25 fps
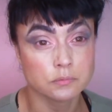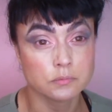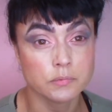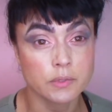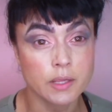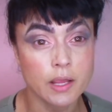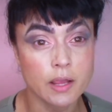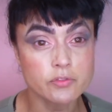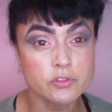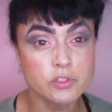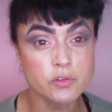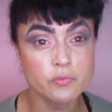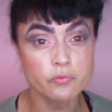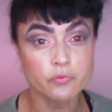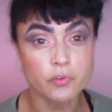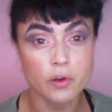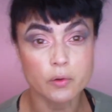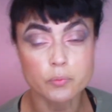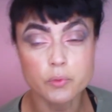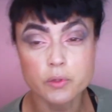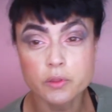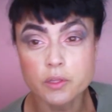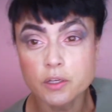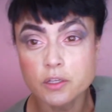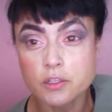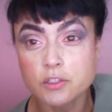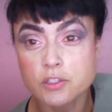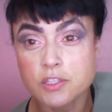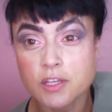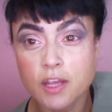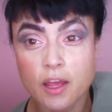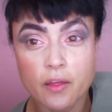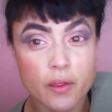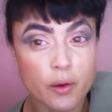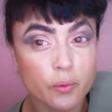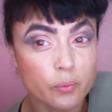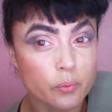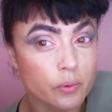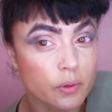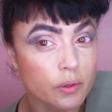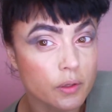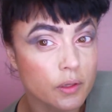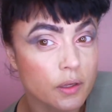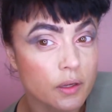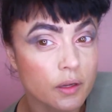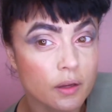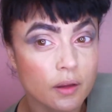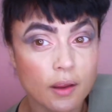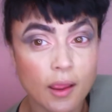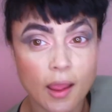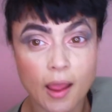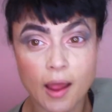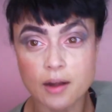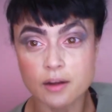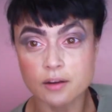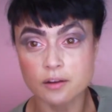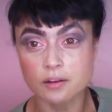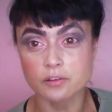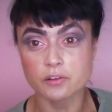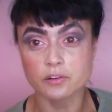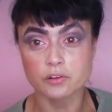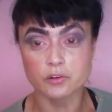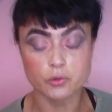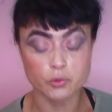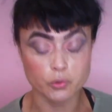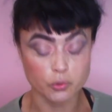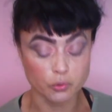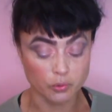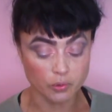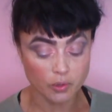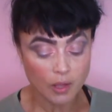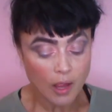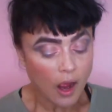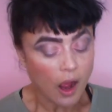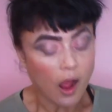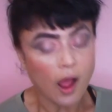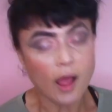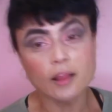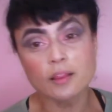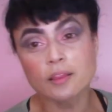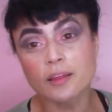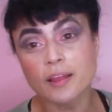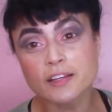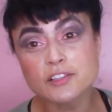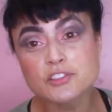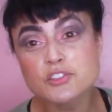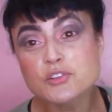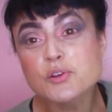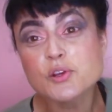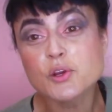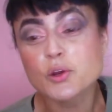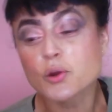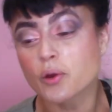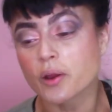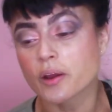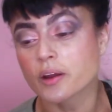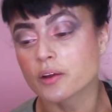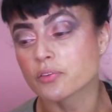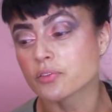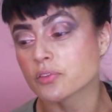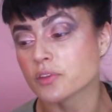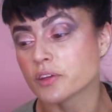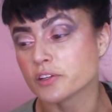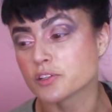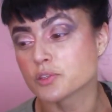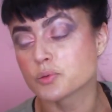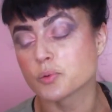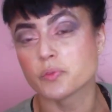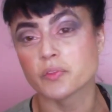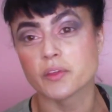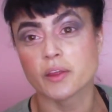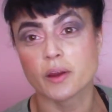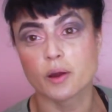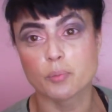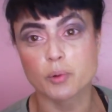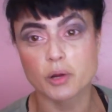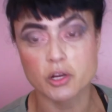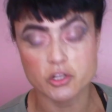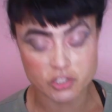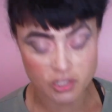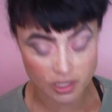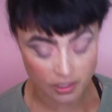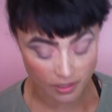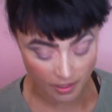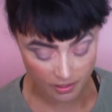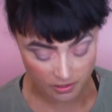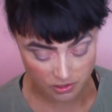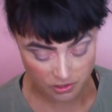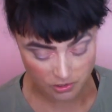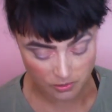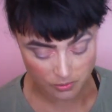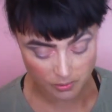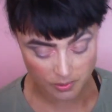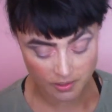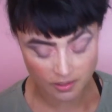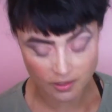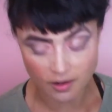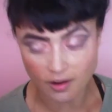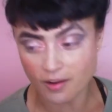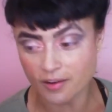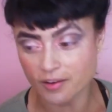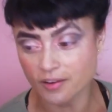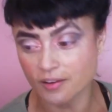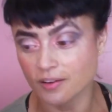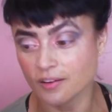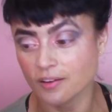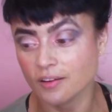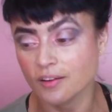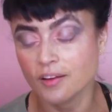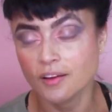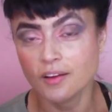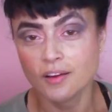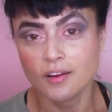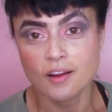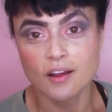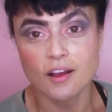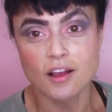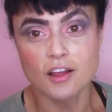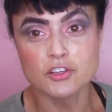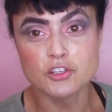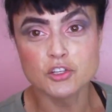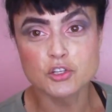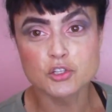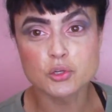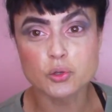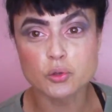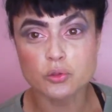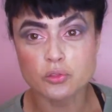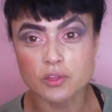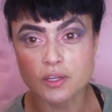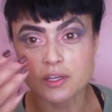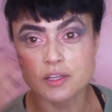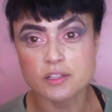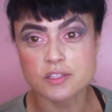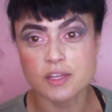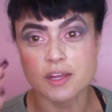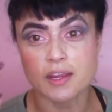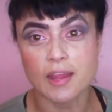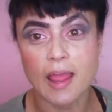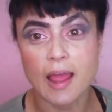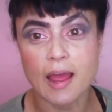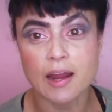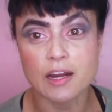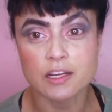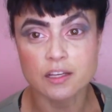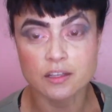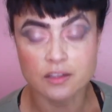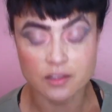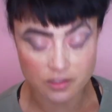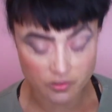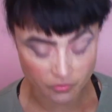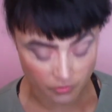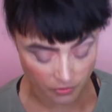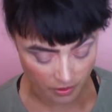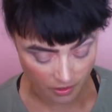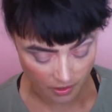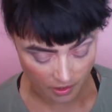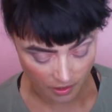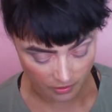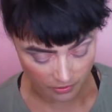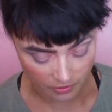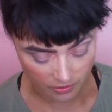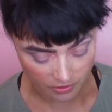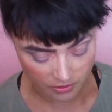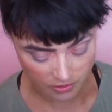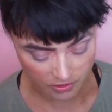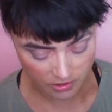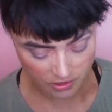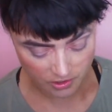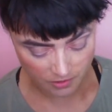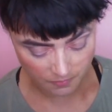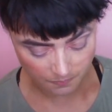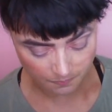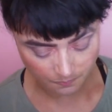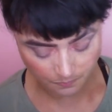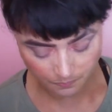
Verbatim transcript: have some fun with it. You see how that really added a little cool? I like doing creative things with the airbrush. I like doing kind of unusual things like adding different colors.